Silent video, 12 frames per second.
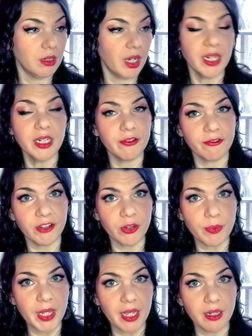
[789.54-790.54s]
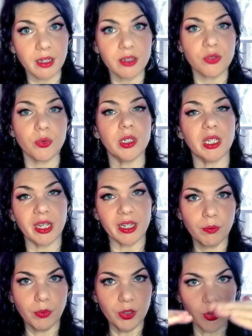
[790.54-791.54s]
I didn't film that. It's really,
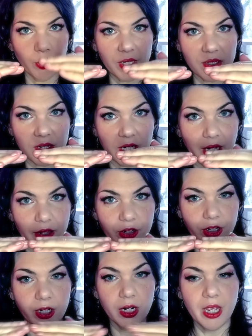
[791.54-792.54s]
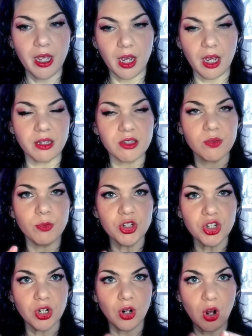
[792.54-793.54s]
I put the wings together,
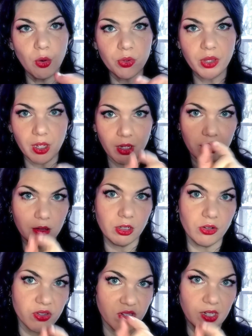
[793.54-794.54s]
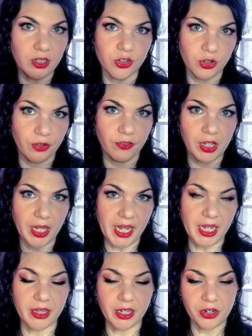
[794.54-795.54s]
smushed it all with a little cylinder of clay
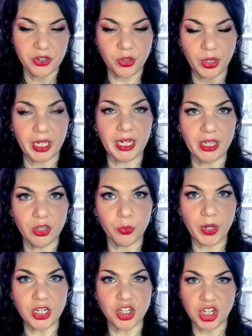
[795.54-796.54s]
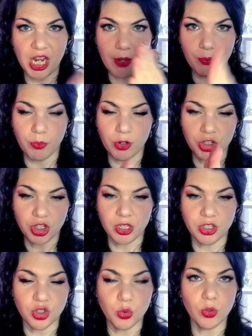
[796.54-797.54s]
in there so I could get the right shape, pushed the
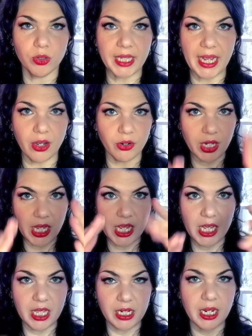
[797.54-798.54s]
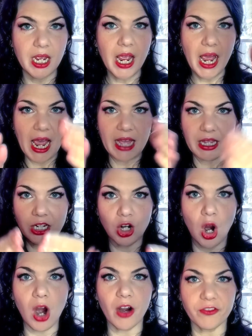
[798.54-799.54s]
jewel down in, and then
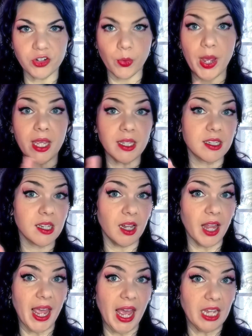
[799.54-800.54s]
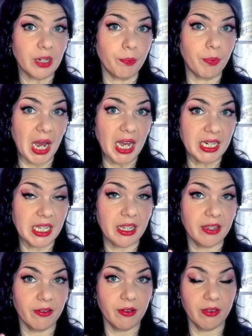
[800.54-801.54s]
carved away until I had a
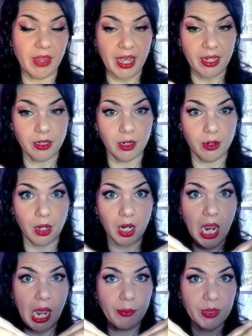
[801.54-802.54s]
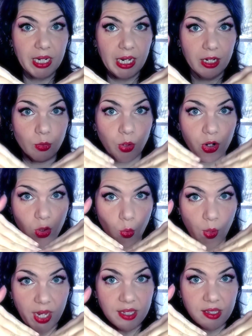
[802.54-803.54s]
body that accommodated where the
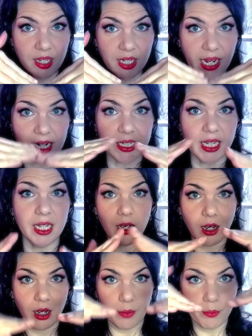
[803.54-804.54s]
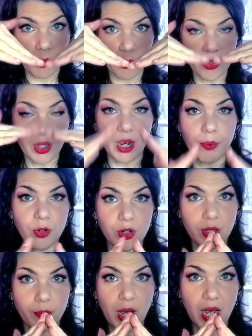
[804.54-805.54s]
wings connected, both the upper
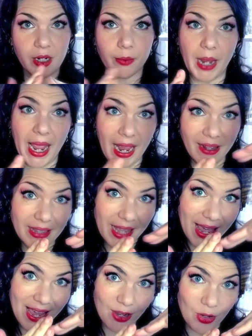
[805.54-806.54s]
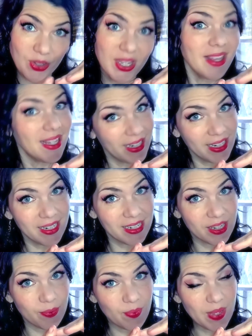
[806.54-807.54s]
and the bottom at the angles that they needed
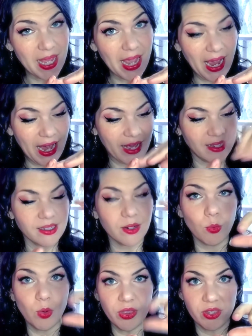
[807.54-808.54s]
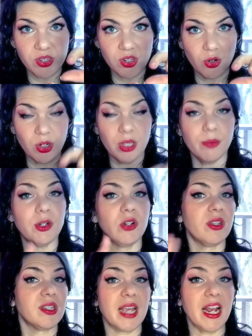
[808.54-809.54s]
to be at with the stone in the middle.
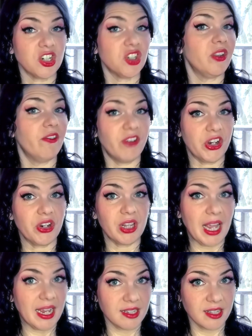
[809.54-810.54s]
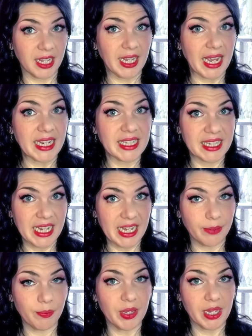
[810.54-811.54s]
That's actually the very last thing I
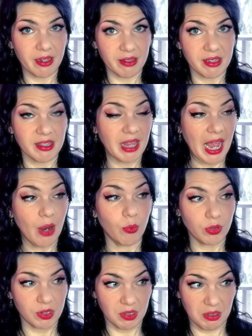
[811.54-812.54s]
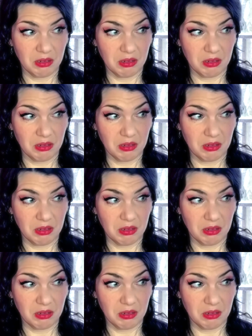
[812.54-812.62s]
did because that was